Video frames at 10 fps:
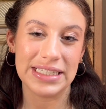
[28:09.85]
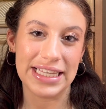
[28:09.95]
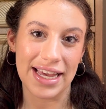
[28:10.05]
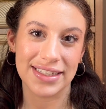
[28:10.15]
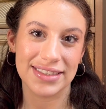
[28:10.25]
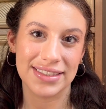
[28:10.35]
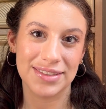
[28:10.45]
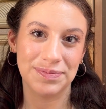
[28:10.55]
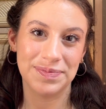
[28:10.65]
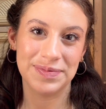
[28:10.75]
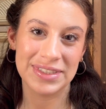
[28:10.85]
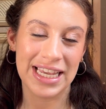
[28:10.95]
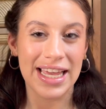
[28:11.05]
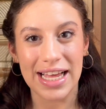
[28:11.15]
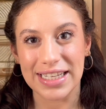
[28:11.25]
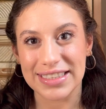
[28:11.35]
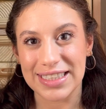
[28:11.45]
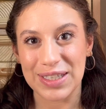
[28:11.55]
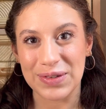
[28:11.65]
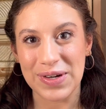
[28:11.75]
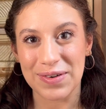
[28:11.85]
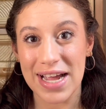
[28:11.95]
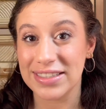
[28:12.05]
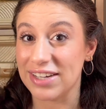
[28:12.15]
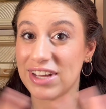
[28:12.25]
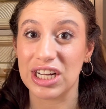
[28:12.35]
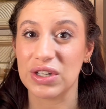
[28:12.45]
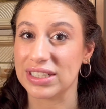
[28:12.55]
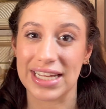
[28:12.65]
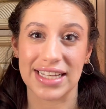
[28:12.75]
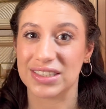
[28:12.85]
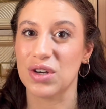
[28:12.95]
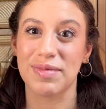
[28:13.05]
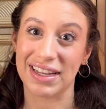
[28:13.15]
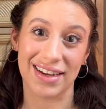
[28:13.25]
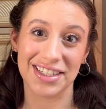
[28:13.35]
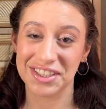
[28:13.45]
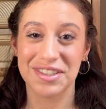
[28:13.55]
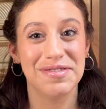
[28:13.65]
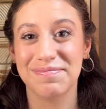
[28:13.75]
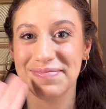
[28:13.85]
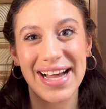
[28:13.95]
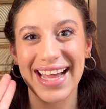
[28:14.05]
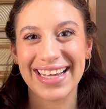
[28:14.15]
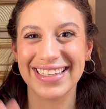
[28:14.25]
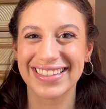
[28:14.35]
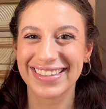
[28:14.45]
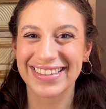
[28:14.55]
yes, I'll see you around. I've got to go to class. Oh my gosh. Bye.